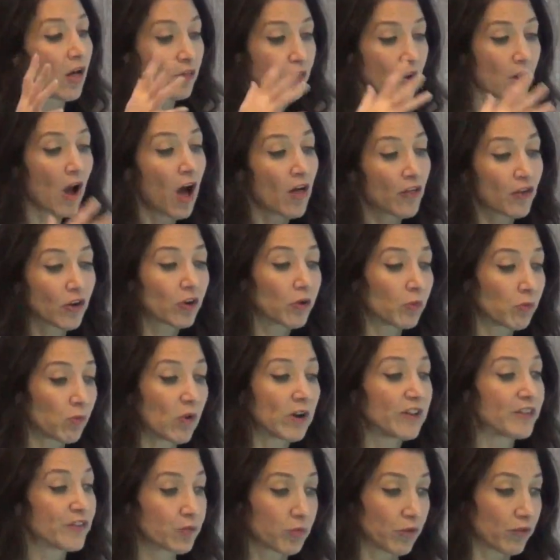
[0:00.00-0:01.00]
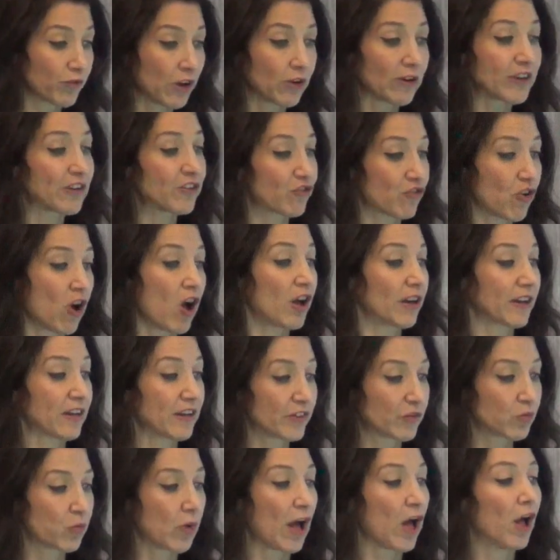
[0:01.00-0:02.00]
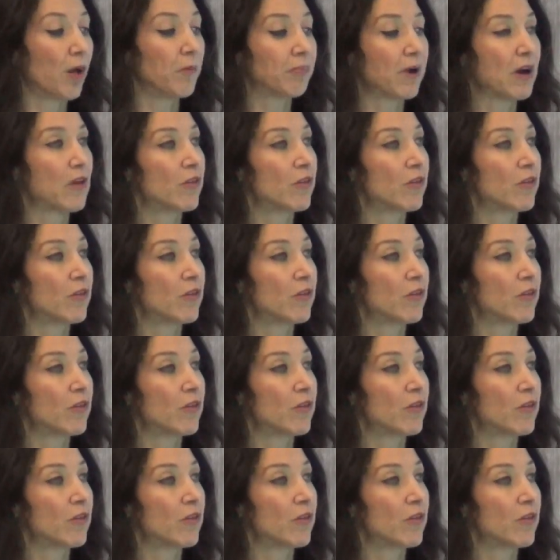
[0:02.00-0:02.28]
The other ones were very strong as well,